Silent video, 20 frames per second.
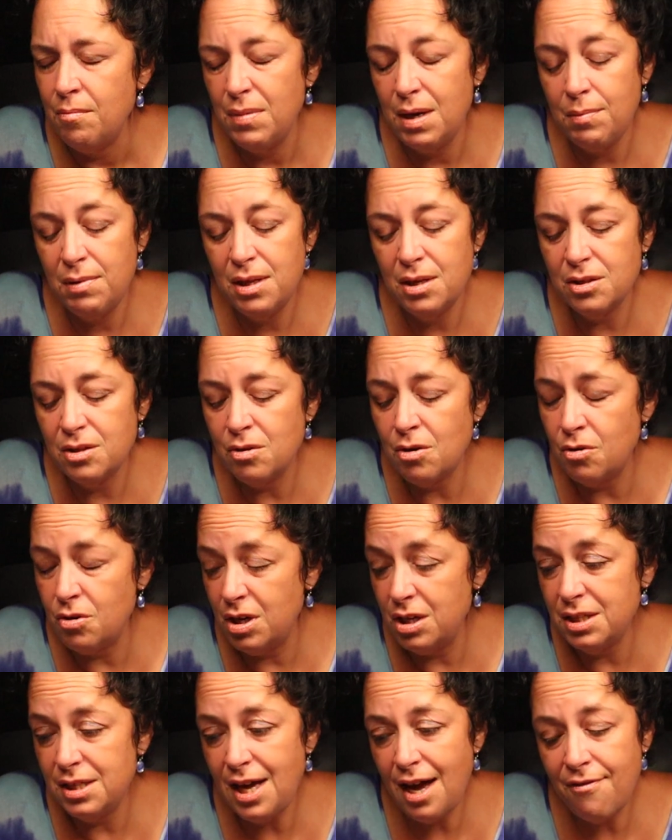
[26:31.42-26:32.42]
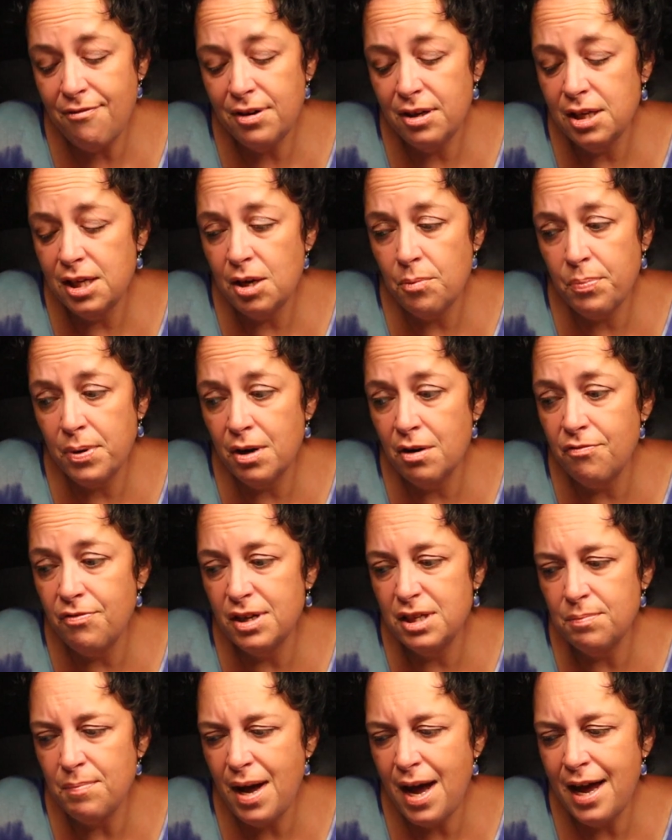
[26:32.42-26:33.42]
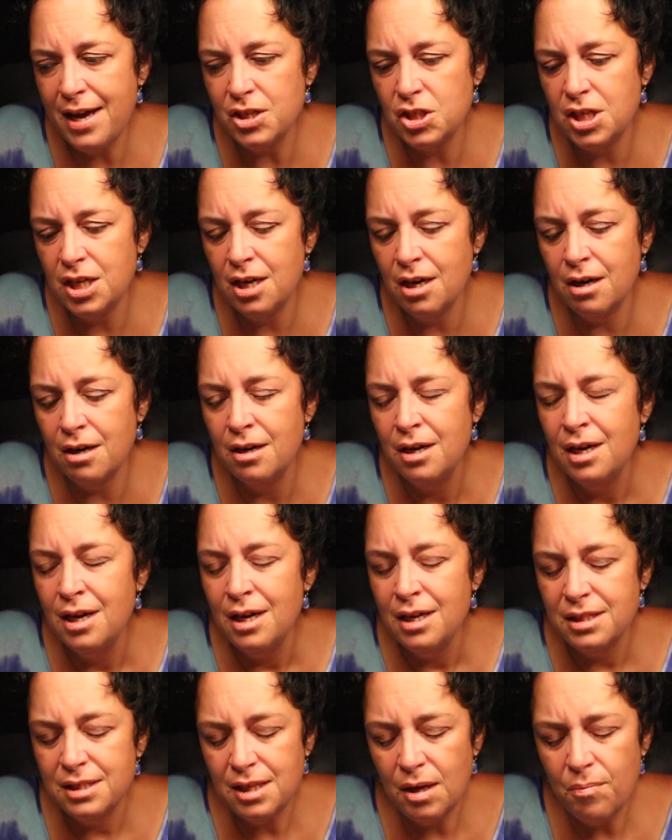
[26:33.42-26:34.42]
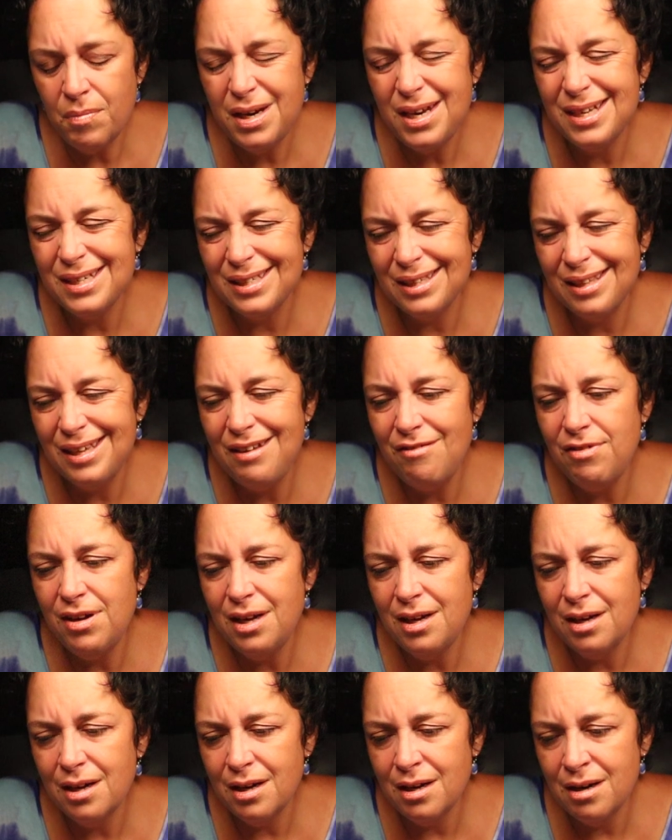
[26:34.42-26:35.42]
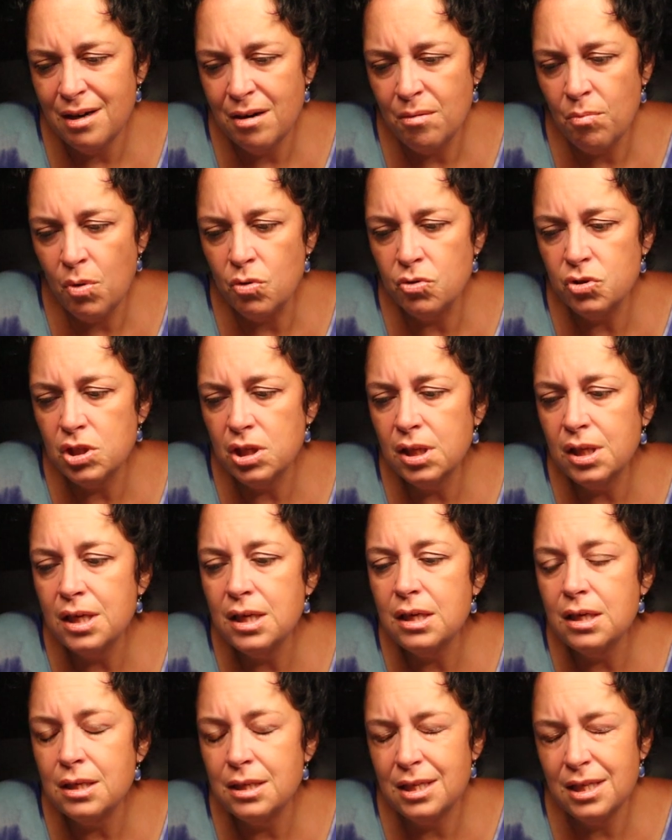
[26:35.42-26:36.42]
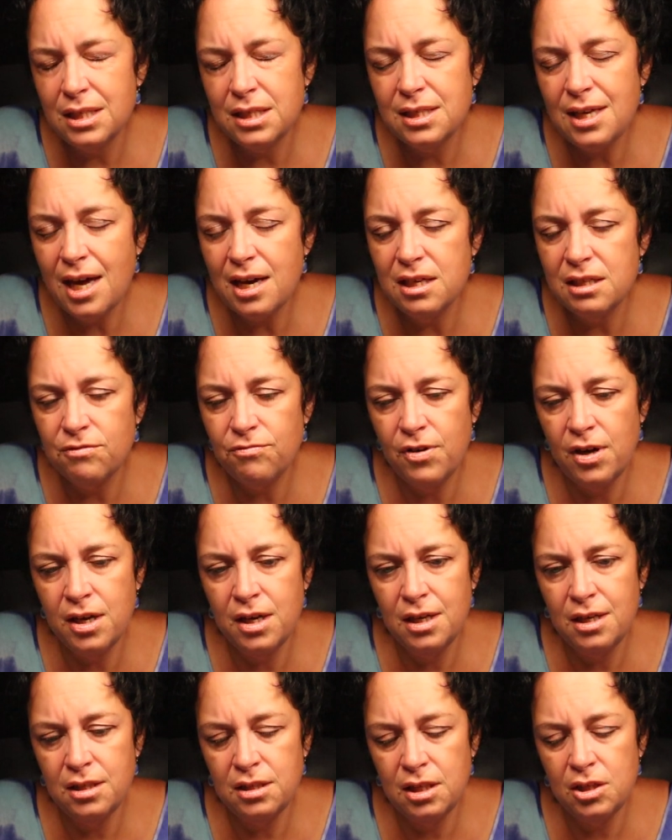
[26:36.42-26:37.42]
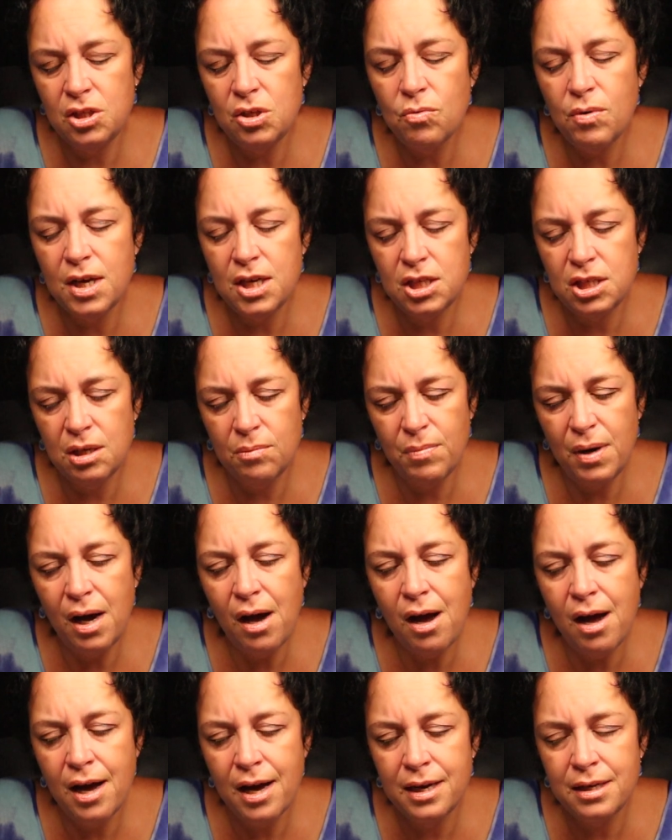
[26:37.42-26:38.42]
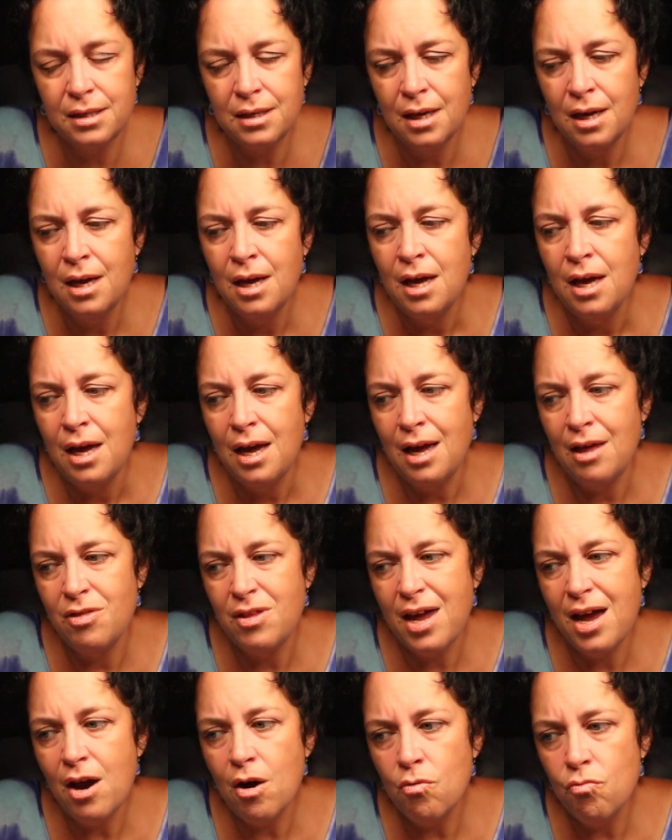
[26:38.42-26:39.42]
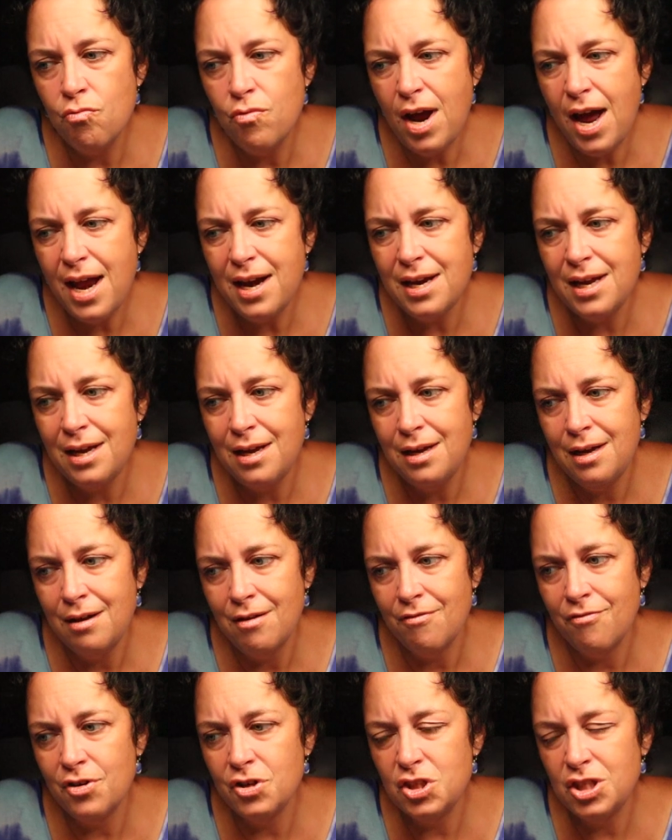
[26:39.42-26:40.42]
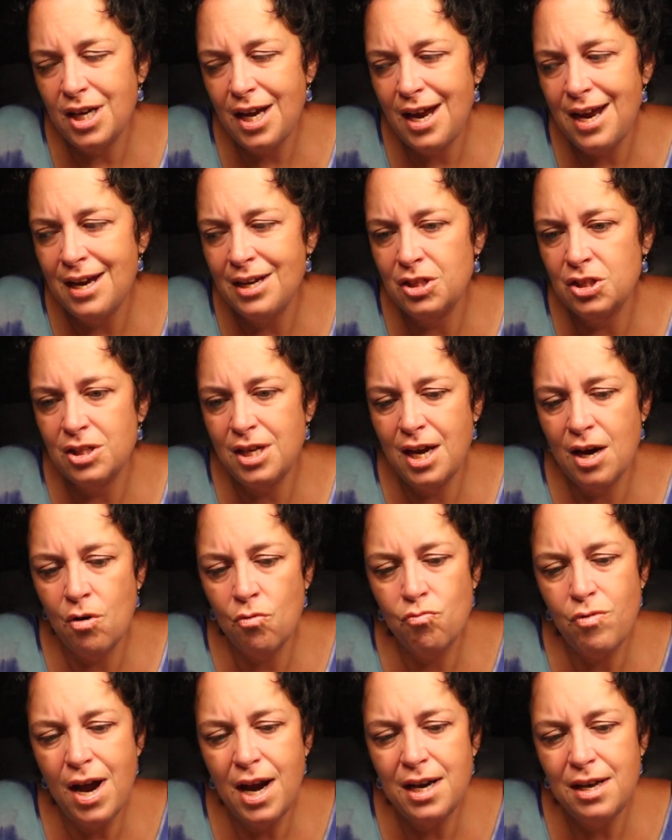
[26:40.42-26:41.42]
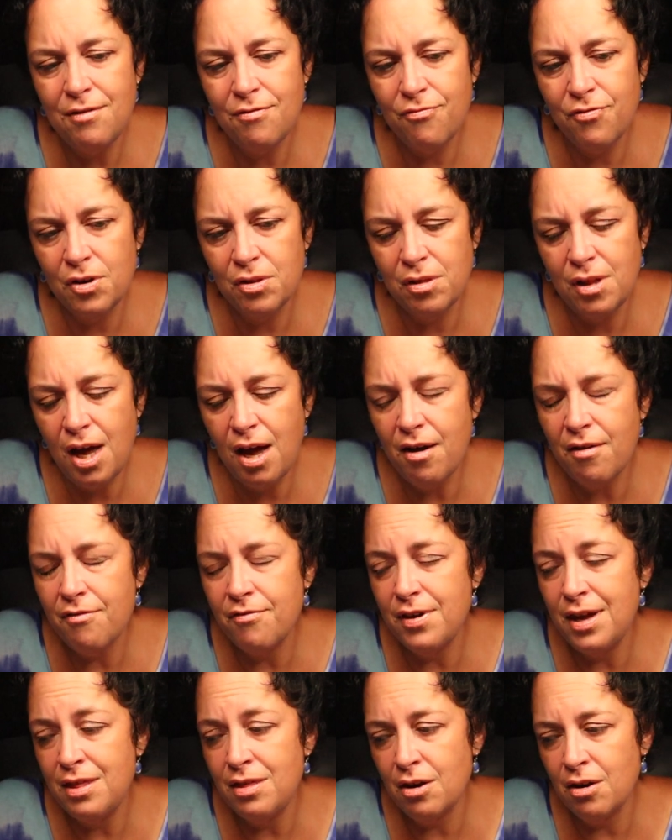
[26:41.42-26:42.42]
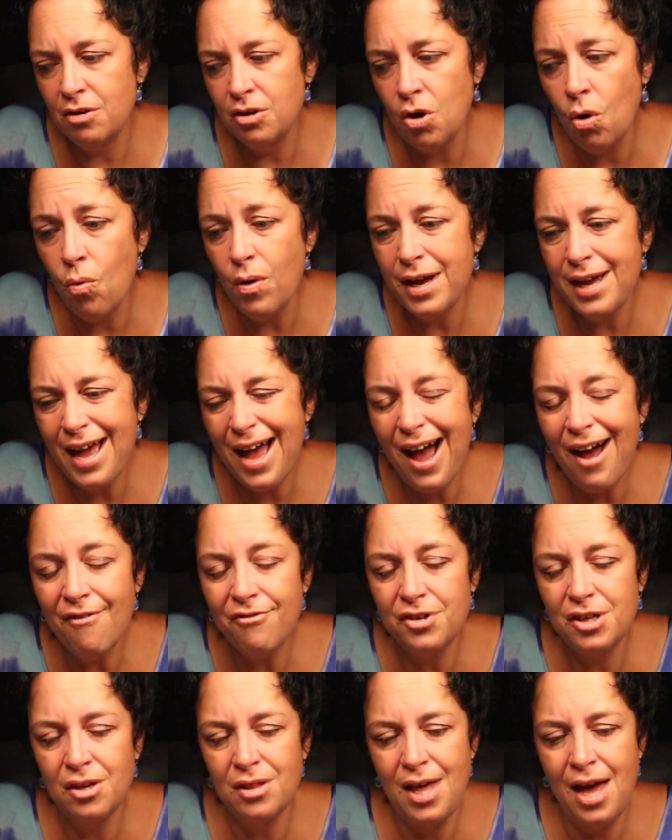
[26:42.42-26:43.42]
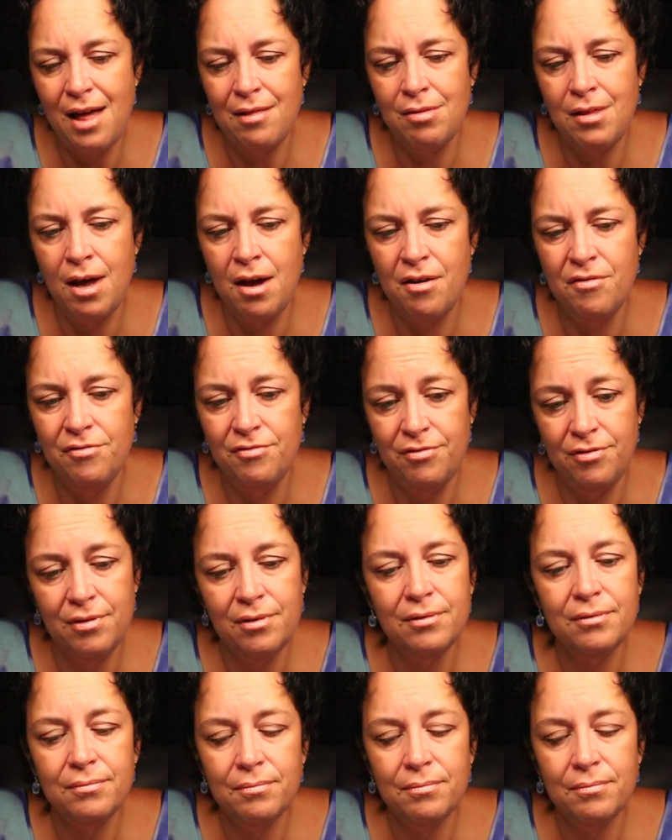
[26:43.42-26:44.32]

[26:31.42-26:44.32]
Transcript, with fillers: Maybe there is definitely a perfect match here. Somebody is leaving an emotionally dissatisfying situation behind and they are ready for change. They are ready for love and they're going after that love.